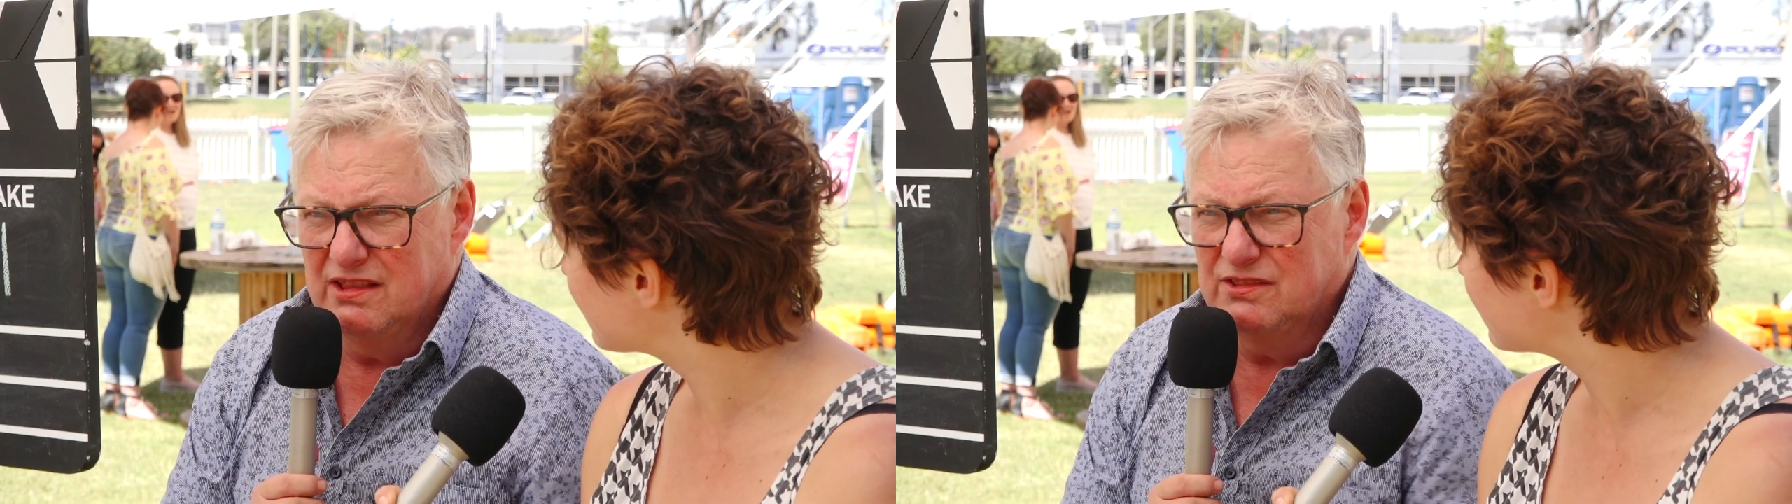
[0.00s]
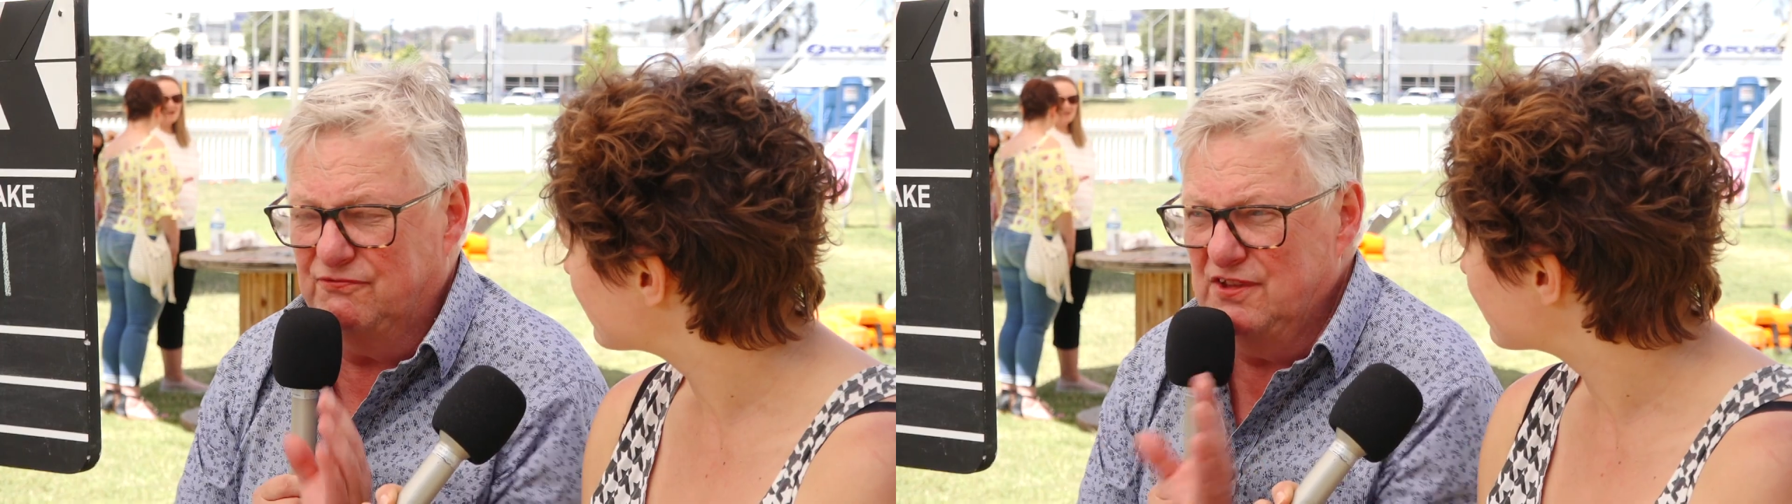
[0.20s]

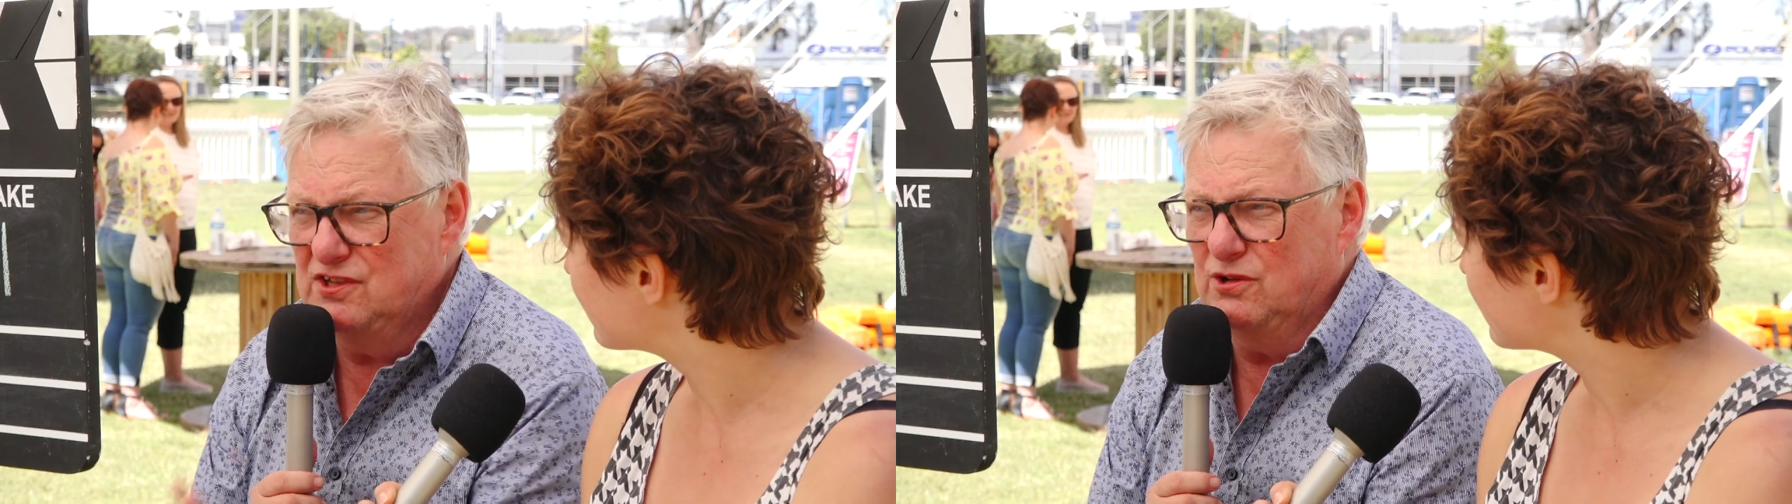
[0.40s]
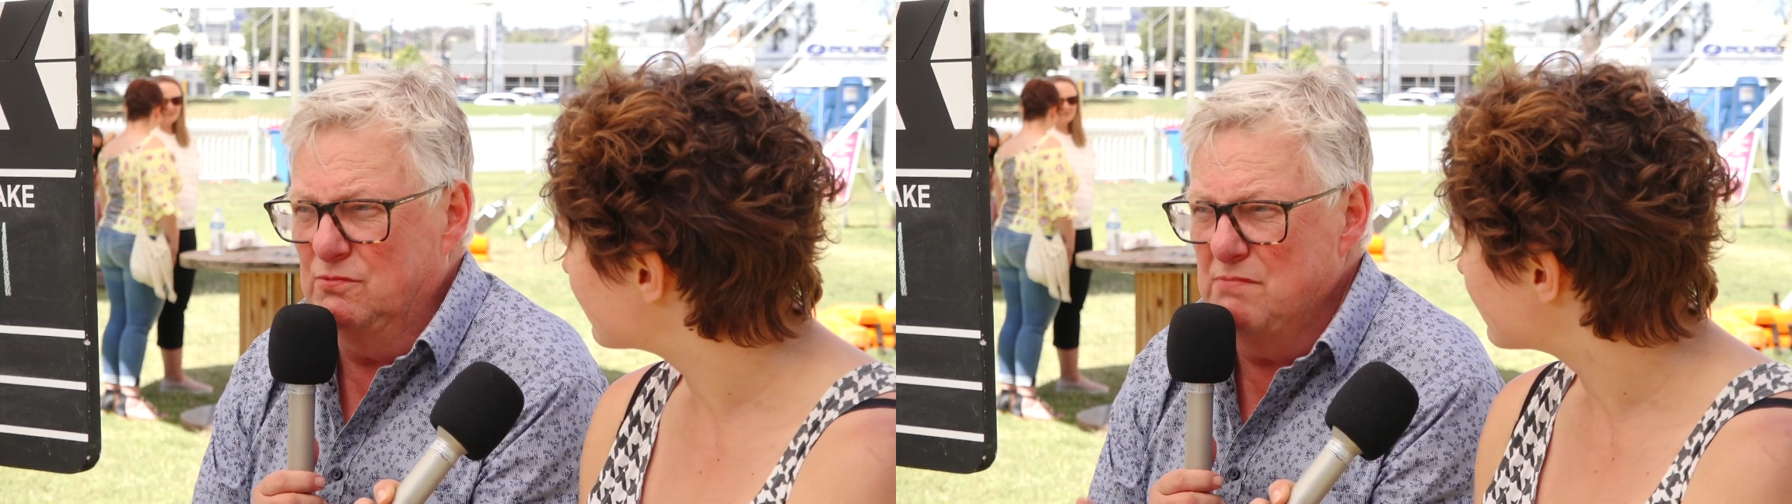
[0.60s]
The
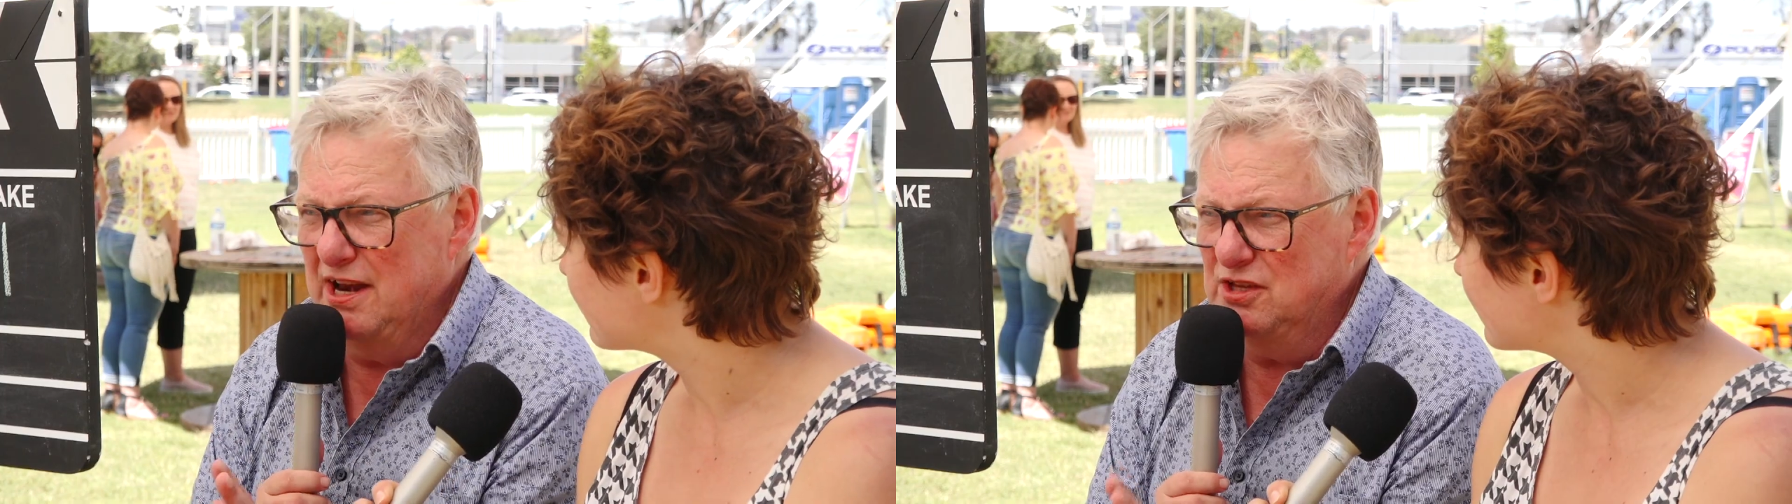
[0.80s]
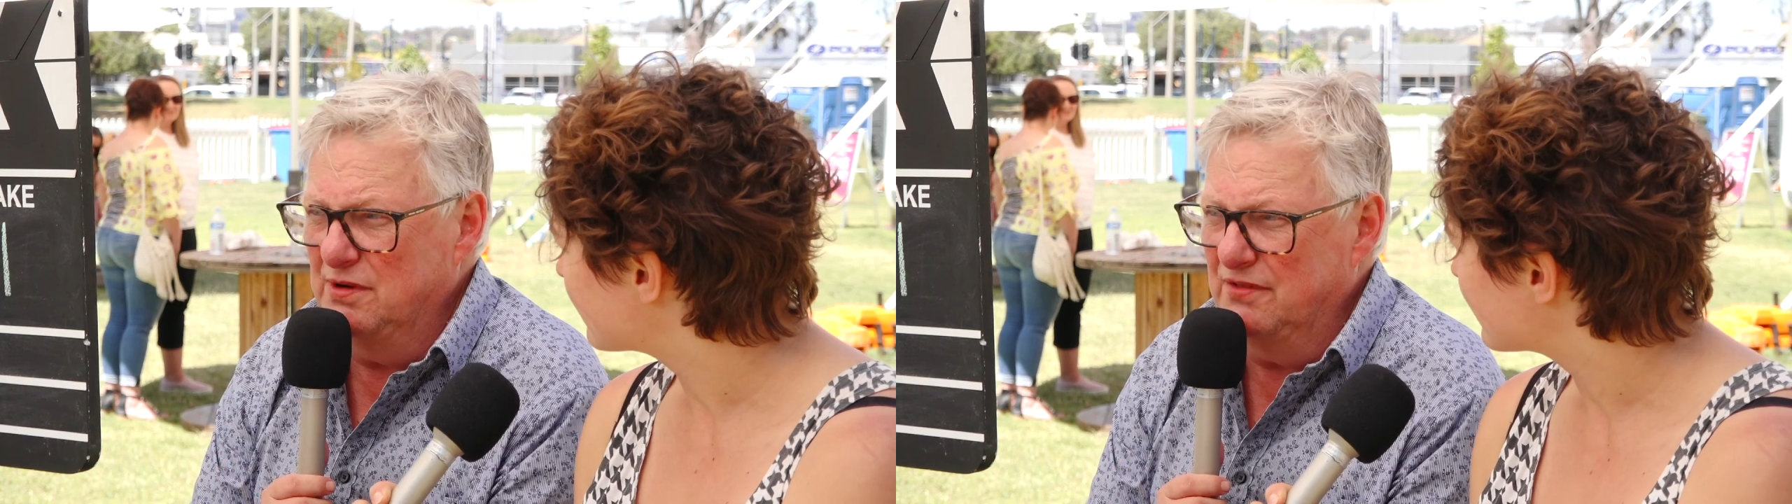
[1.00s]
physical
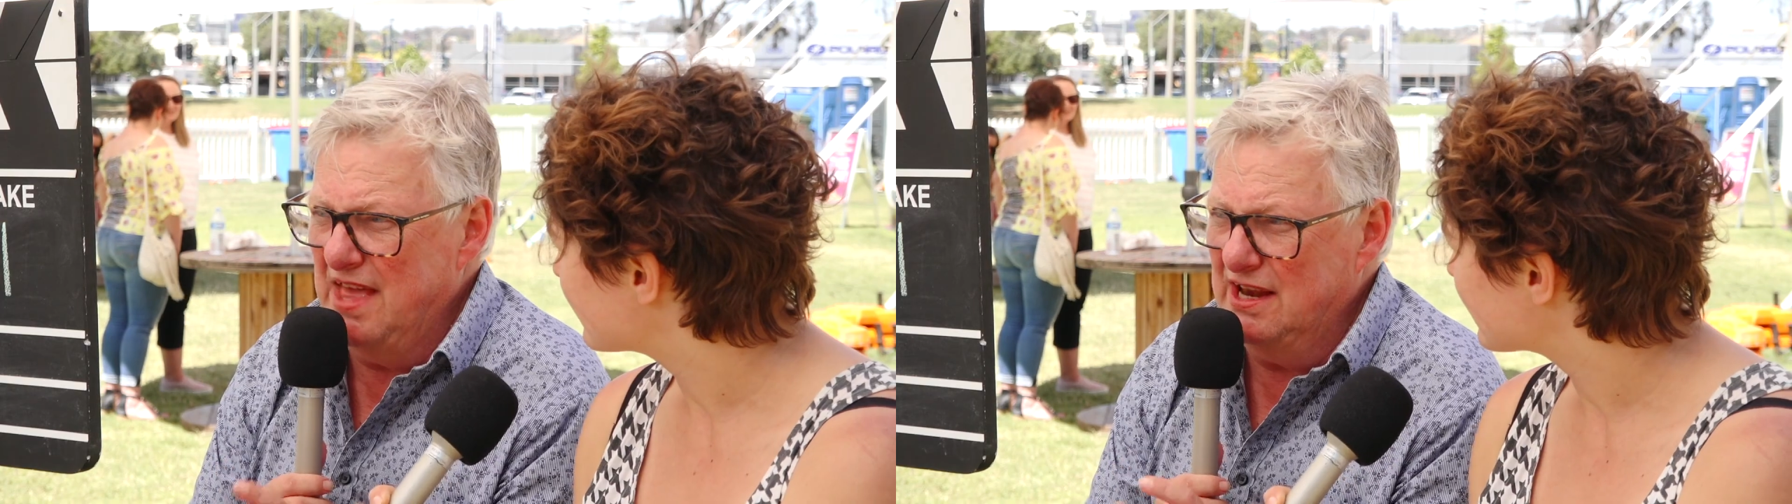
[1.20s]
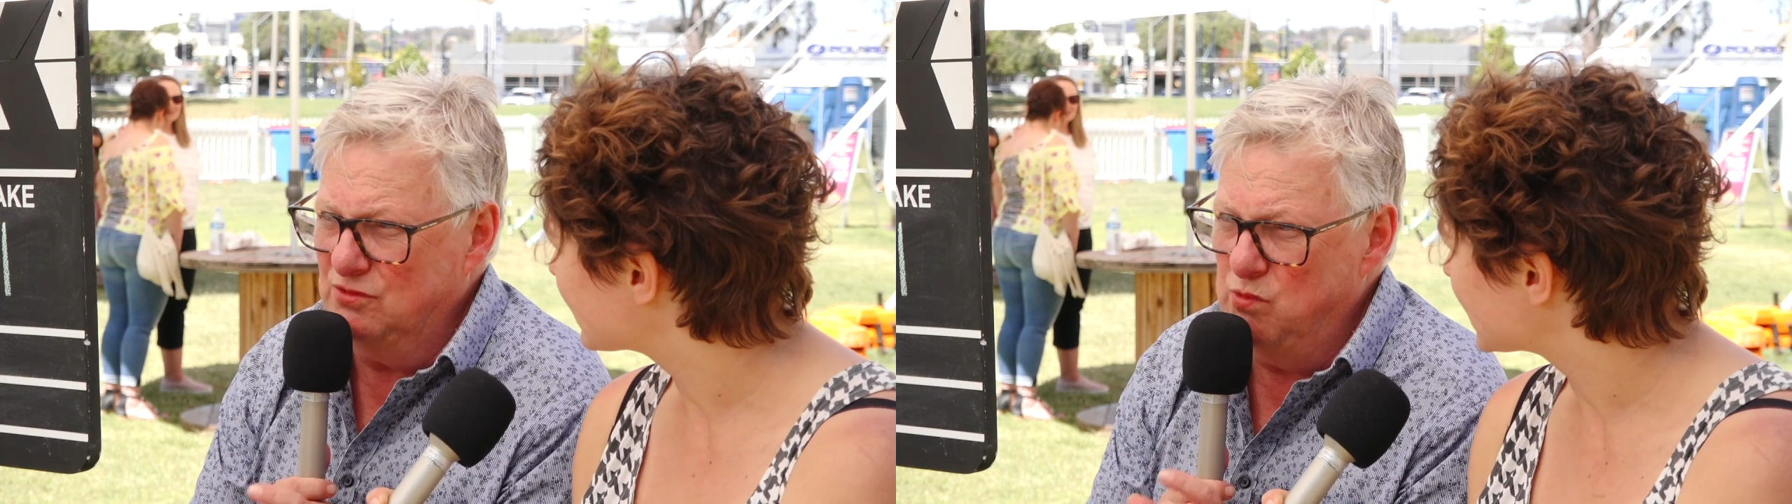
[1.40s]
management of
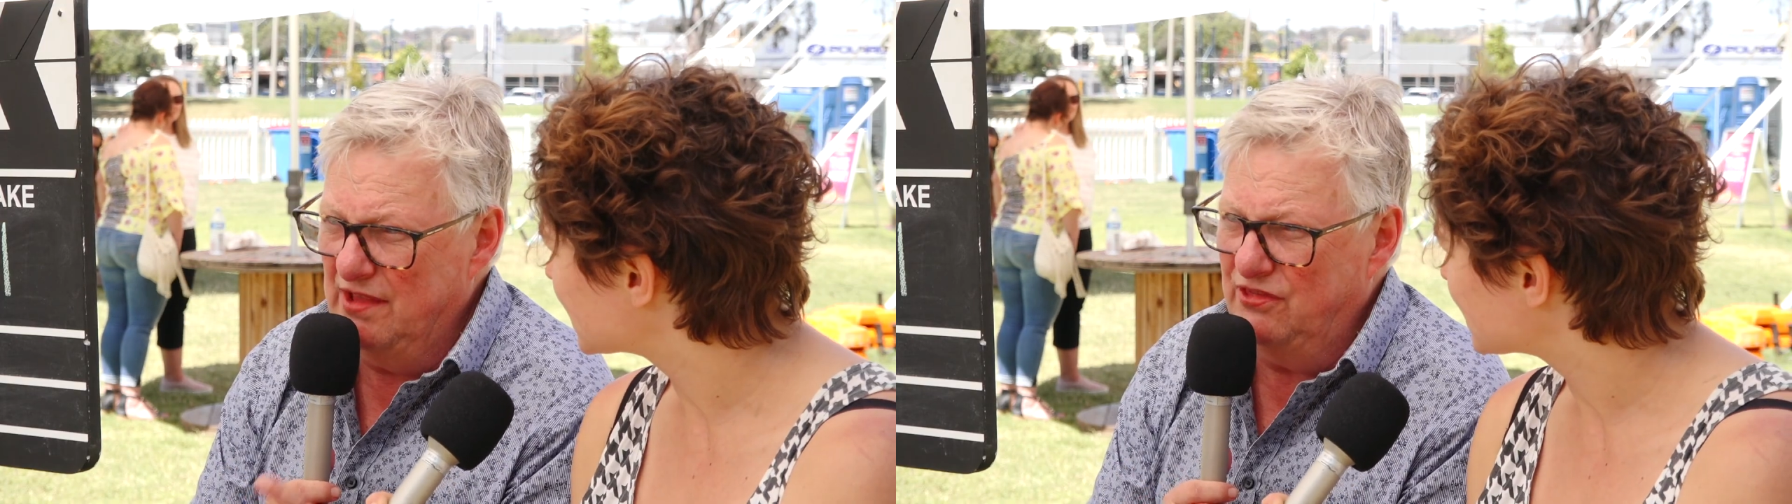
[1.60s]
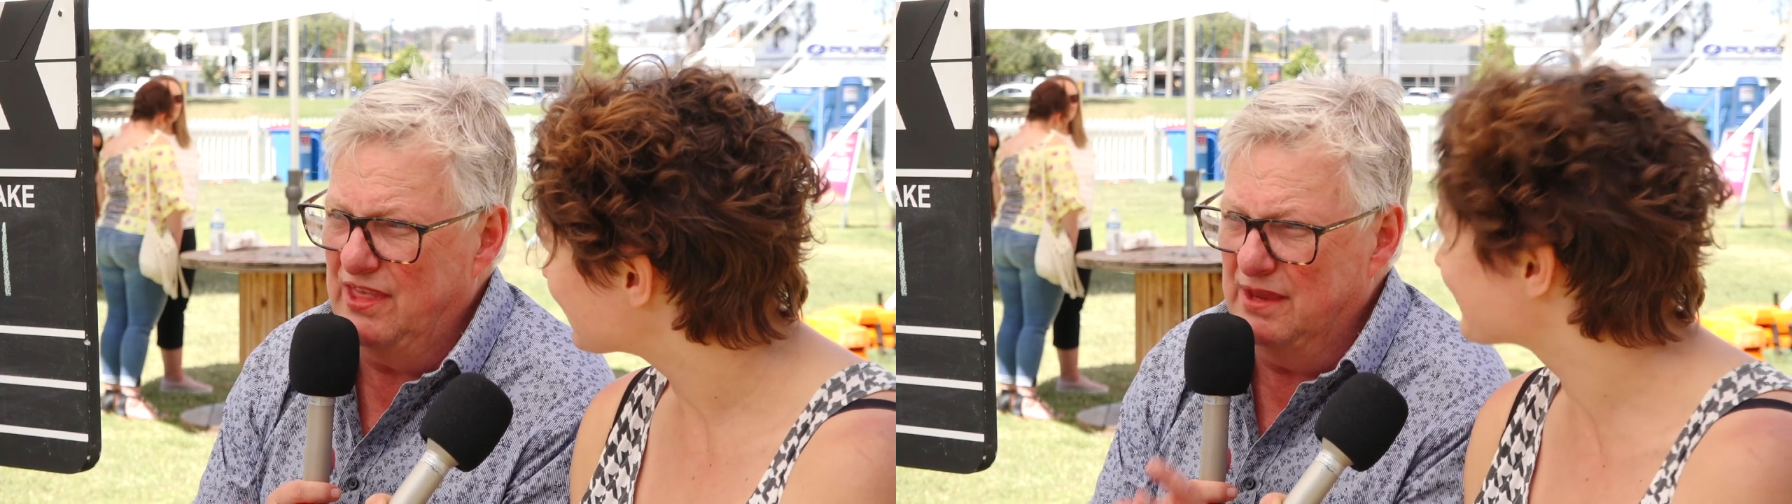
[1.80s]
that is
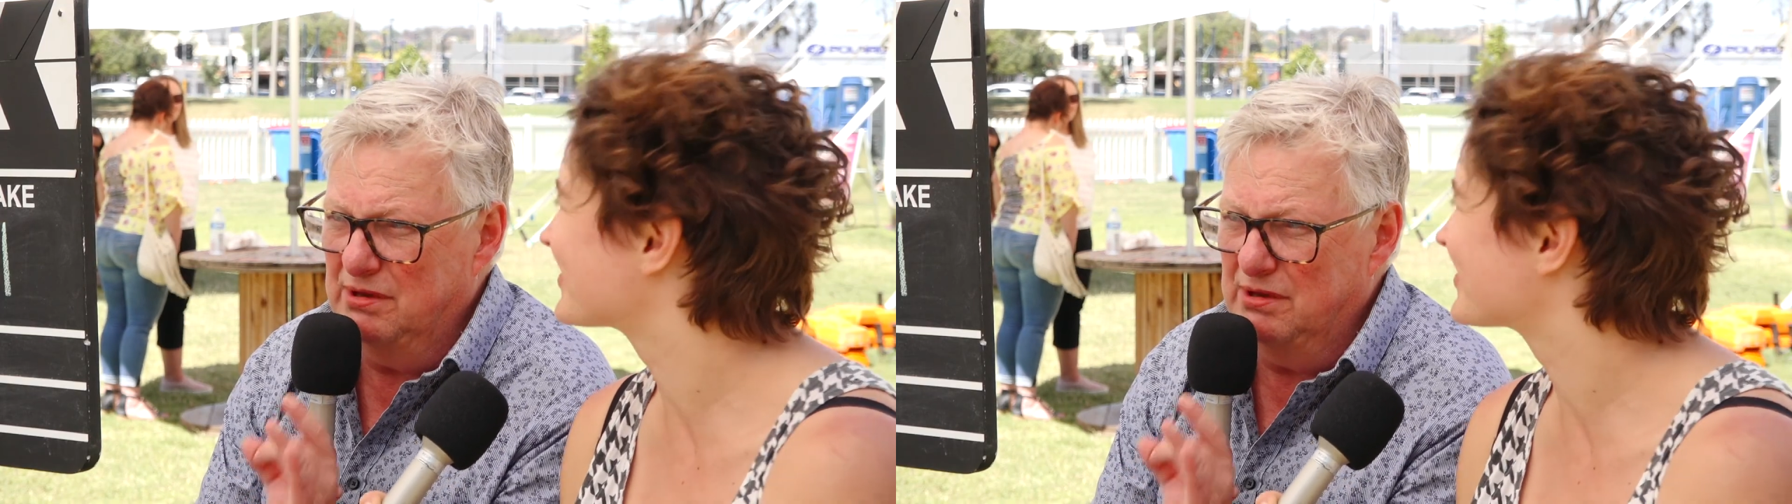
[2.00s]
one thing,